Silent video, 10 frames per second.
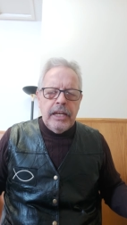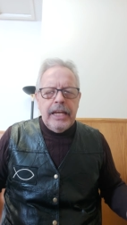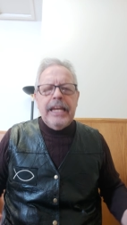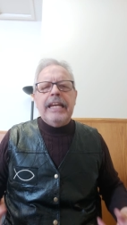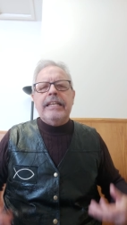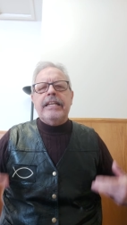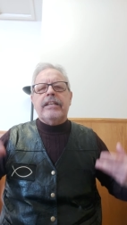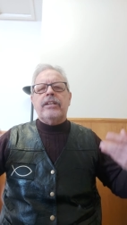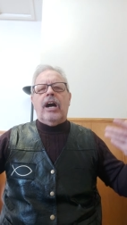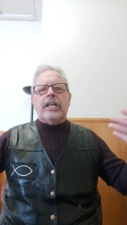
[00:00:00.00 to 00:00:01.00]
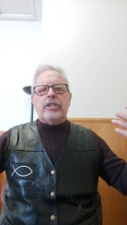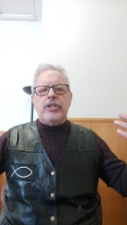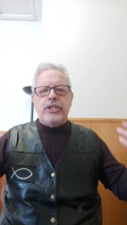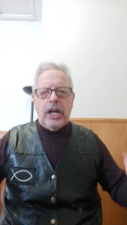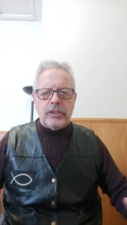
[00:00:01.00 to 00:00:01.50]
He did
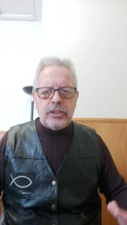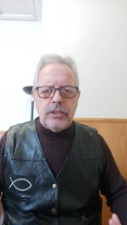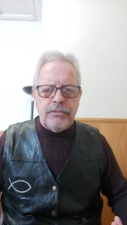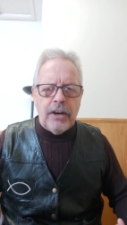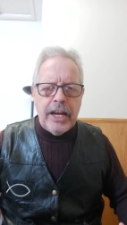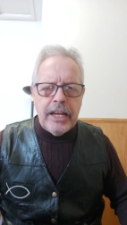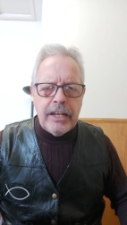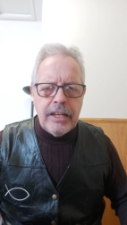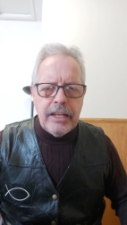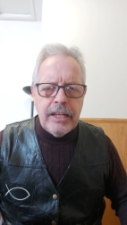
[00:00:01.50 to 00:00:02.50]
not justify it.